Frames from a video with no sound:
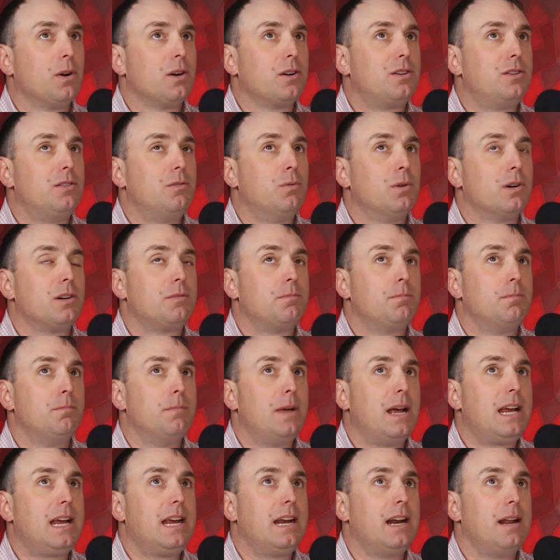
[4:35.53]
we're, we're
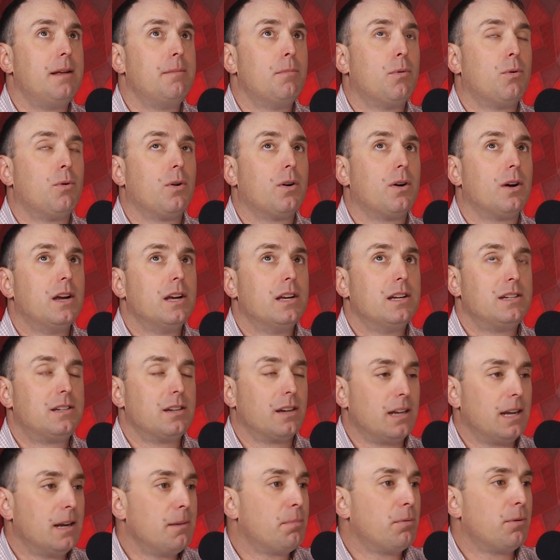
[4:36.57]
making a more
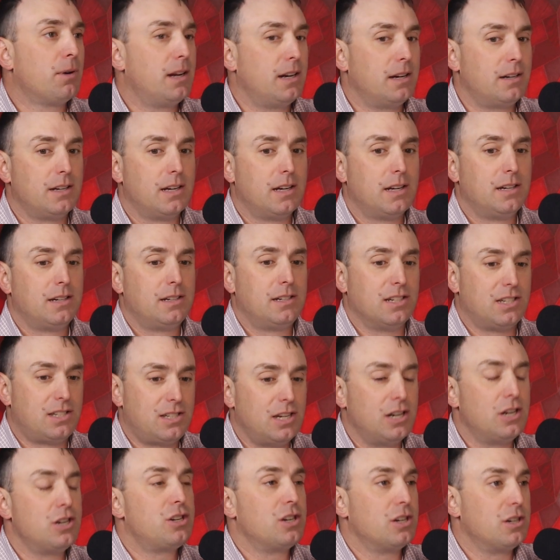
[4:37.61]
deliberate
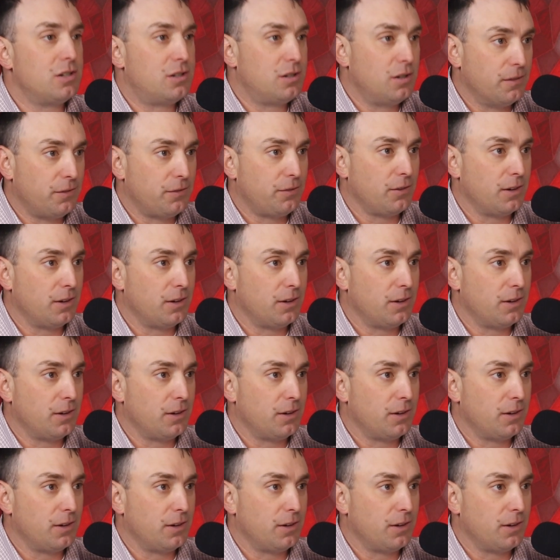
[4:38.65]
decision to